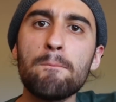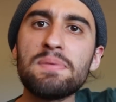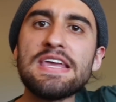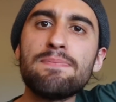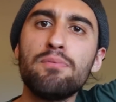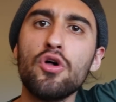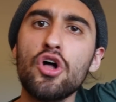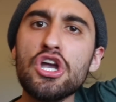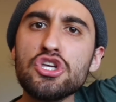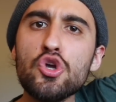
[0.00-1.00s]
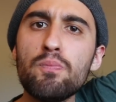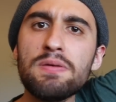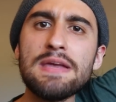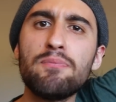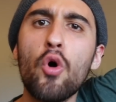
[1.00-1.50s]
people, you
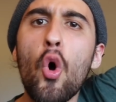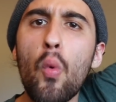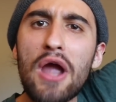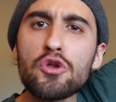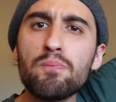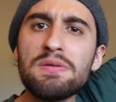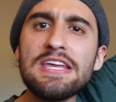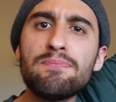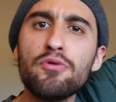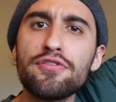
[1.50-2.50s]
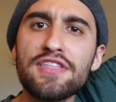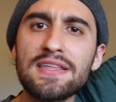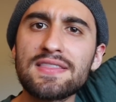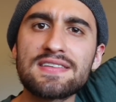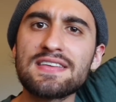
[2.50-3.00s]
people, why do people
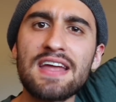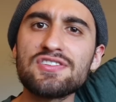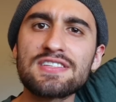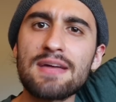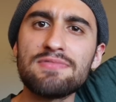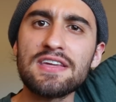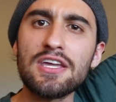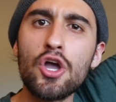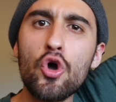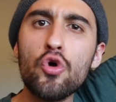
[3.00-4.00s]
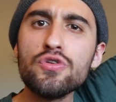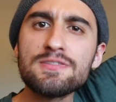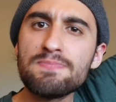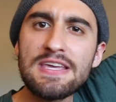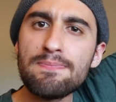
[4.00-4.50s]
think this? And I just kept thinking,
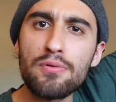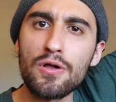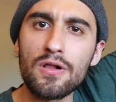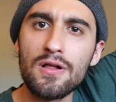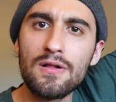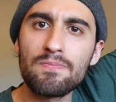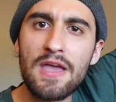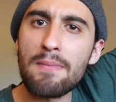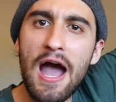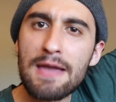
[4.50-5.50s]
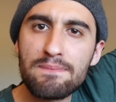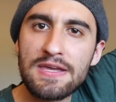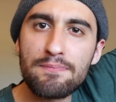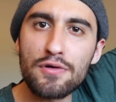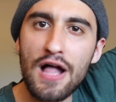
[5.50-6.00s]
who's people? Am I
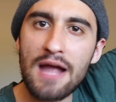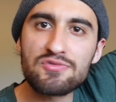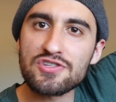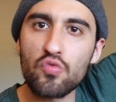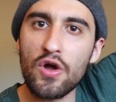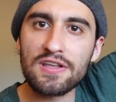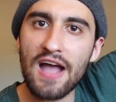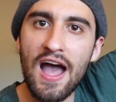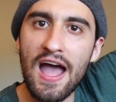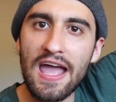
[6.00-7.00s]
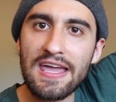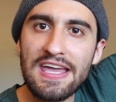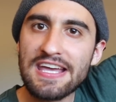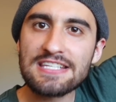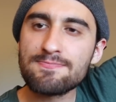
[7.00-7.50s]
people? I'm just one guy.
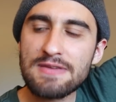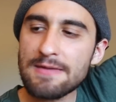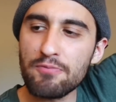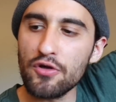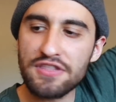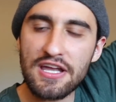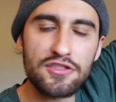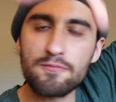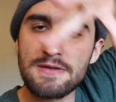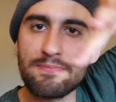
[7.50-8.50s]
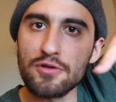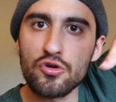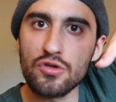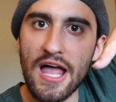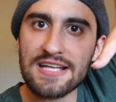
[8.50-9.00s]
Is people the other people
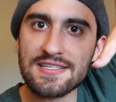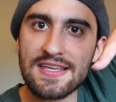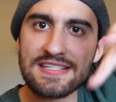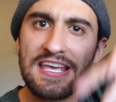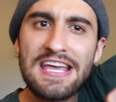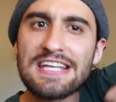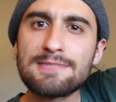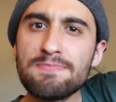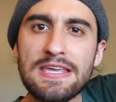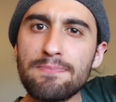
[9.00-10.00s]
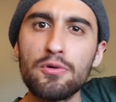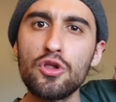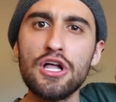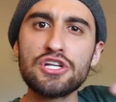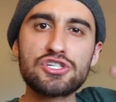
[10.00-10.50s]
who liked this? Is
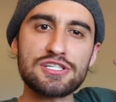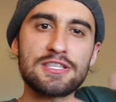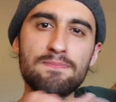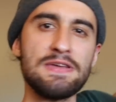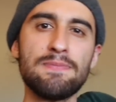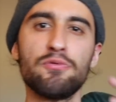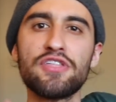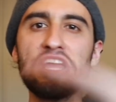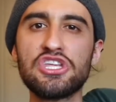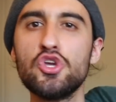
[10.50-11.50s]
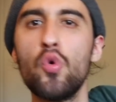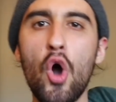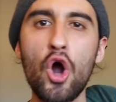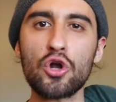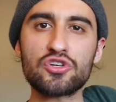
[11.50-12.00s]
people just the people that
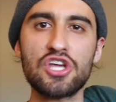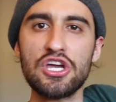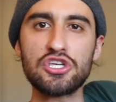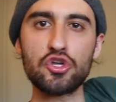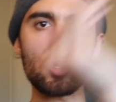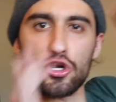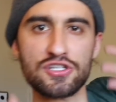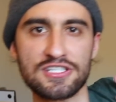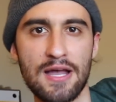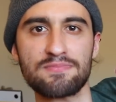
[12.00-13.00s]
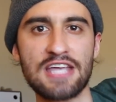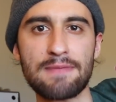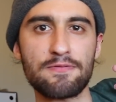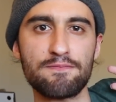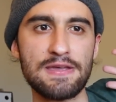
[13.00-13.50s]
you aren't? You're some
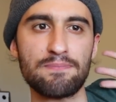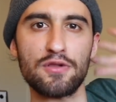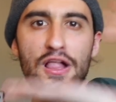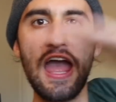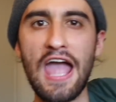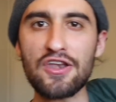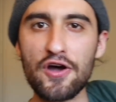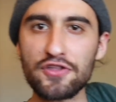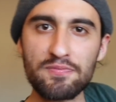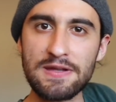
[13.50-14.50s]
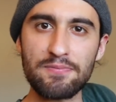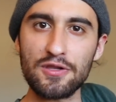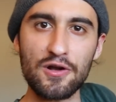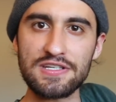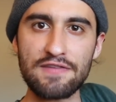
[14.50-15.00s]
type of people and other
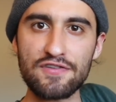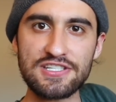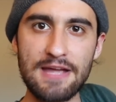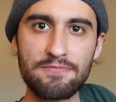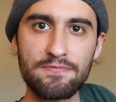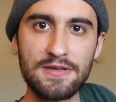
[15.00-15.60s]
people are a different type of